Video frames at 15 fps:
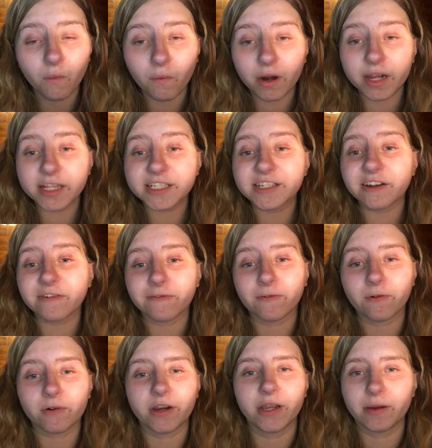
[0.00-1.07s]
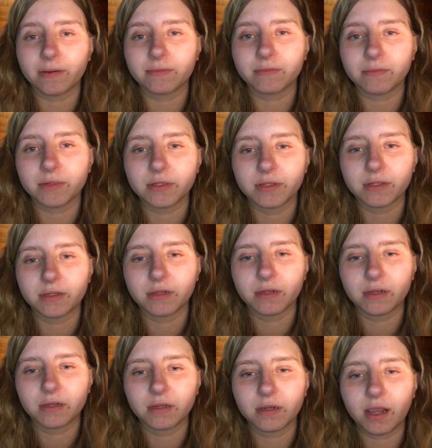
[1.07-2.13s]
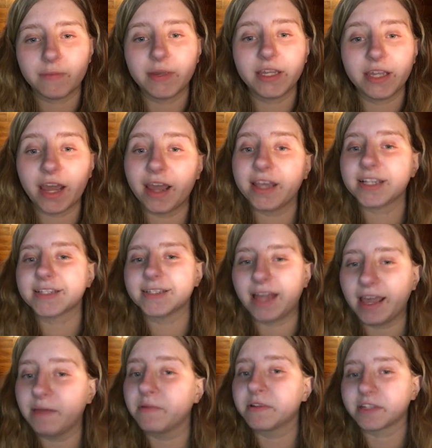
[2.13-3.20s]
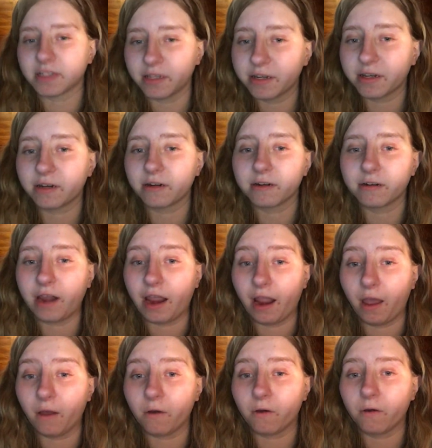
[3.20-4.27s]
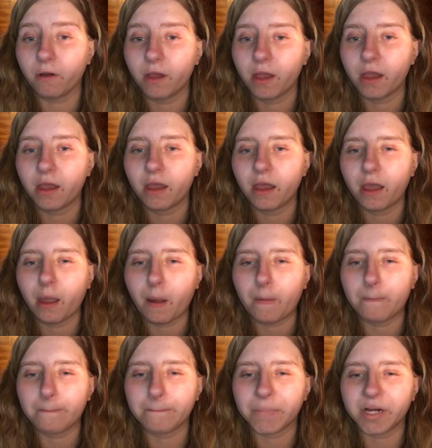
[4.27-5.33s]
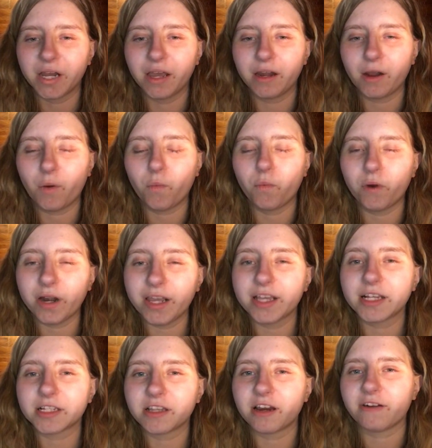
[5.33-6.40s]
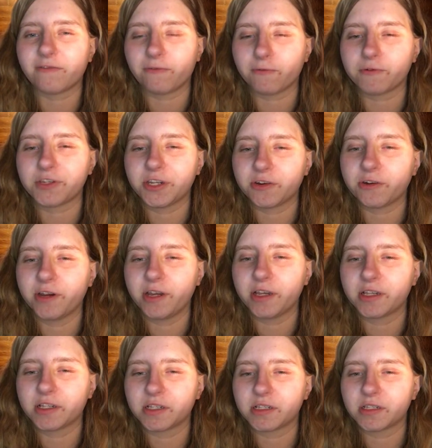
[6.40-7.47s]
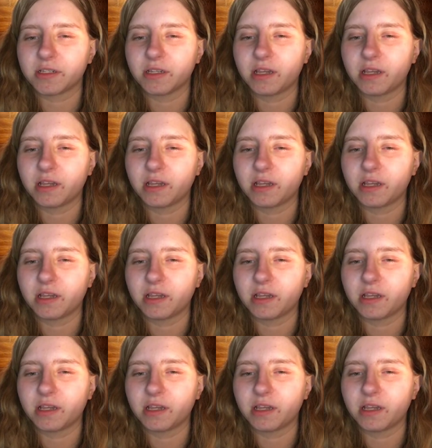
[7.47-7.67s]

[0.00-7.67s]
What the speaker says: What is there for him? I mean, yeah, his name is cleared now, but what is there for Sirius?